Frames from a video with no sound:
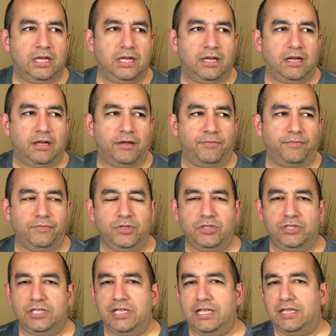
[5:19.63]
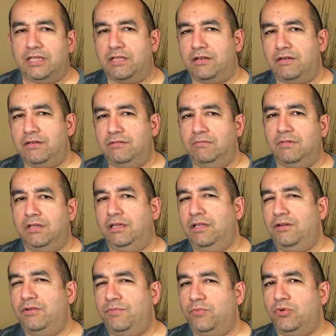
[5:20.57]
um, you see that they're a
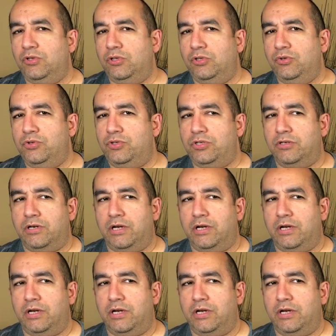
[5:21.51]
little more looser.